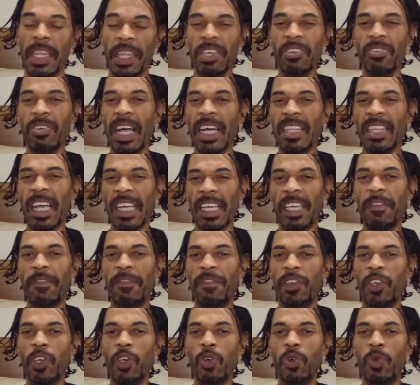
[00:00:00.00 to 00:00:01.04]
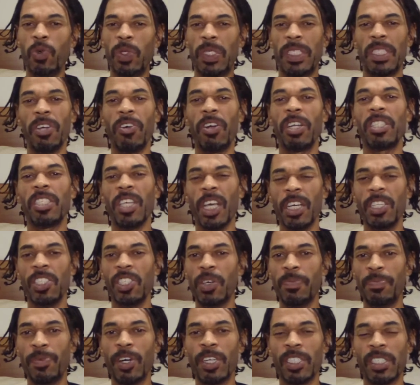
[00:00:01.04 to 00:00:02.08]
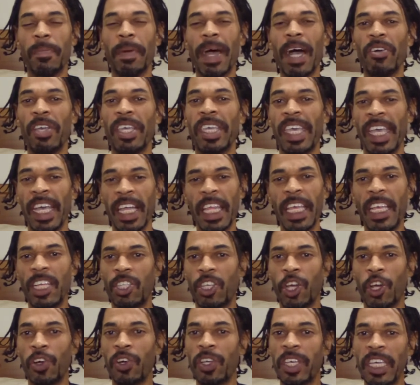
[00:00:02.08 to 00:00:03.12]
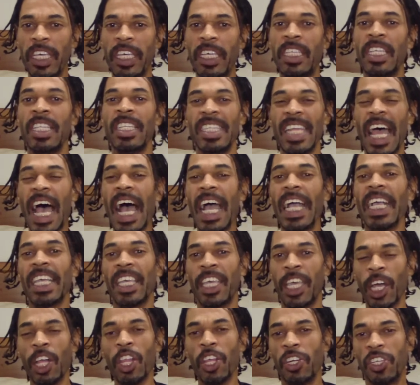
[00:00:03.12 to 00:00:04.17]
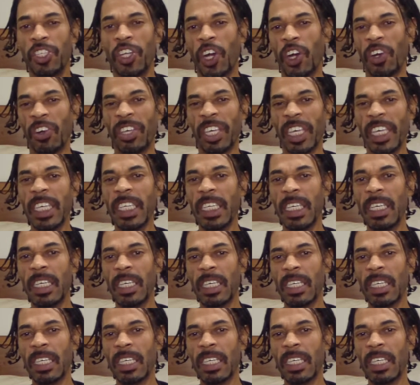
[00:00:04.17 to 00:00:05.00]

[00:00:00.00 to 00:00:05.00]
think you got that confused. There are tons of books about killing turkey not kill a turkey.